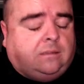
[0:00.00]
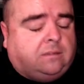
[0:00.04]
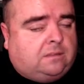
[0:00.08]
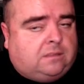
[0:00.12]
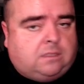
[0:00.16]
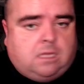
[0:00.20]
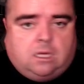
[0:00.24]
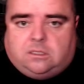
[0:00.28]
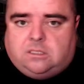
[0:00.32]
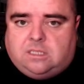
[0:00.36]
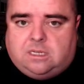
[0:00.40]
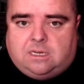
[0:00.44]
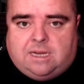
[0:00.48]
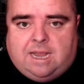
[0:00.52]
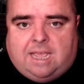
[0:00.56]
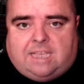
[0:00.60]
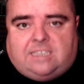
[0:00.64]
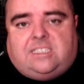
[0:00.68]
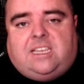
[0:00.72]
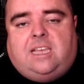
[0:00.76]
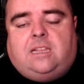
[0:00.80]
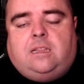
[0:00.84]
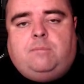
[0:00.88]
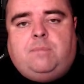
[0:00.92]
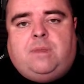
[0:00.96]
doesn't
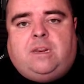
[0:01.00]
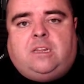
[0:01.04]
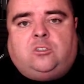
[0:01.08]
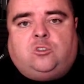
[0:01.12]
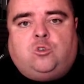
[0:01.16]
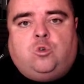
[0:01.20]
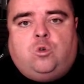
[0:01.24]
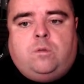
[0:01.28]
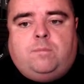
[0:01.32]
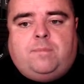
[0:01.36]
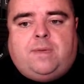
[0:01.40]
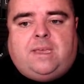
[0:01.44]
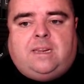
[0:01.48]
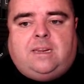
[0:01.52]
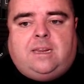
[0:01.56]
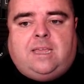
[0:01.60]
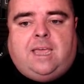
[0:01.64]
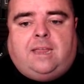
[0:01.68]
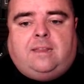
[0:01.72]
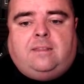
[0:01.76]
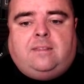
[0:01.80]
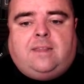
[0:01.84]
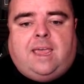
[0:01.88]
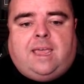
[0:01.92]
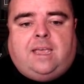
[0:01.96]
necessarily mean it's going to be in the
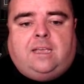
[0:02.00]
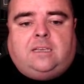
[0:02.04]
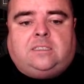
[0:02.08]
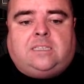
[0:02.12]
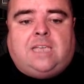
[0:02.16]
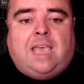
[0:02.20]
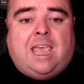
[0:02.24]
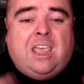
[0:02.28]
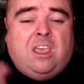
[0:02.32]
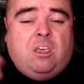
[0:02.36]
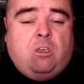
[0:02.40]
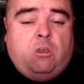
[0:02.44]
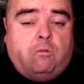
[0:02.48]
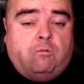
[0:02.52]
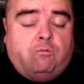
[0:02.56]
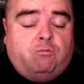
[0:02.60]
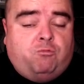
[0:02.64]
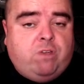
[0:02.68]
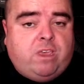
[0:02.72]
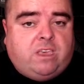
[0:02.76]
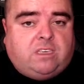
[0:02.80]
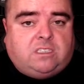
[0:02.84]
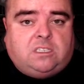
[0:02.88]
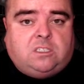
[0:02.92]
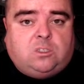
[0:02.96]
index.
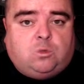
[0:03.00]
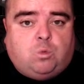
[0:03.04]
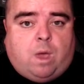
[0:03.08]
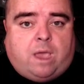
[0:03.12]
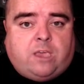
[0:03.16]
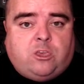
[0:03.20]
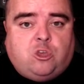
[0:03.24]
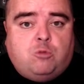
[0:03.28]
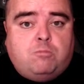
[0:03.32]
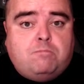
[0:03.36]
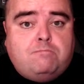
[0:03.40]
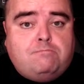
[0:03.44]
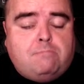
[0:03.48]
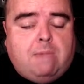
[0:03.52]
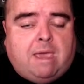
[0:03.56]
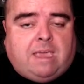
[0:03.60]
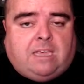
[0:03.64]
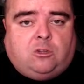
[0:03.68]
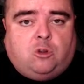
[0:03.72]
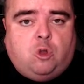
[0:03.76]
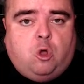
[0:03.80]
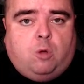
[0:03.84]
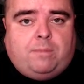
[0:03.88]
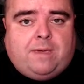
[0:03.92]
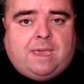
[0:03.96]
Reasons why you
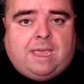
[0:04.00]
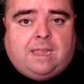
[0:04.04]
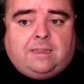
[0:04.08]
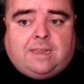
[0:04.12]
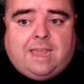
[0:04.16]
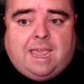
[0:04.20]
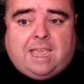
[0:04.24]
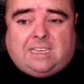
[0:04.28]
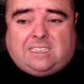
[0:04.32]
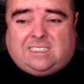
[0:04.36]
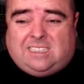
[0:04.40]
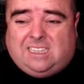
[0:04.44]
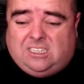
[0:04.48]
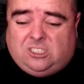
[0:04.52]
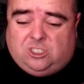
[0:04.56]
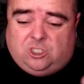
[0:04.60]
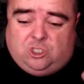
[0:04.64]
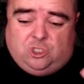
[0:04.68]
might not be indexed is